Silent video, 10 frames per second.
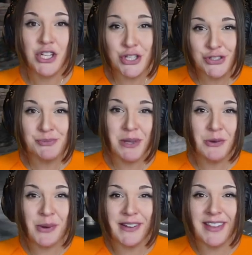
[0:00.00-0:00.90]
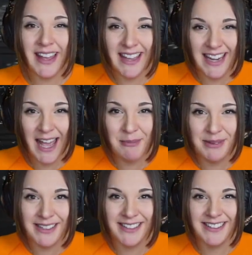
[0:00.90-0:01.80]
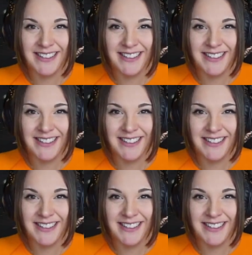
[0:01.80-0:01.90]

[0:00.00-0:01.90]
Just be aware that it can happen.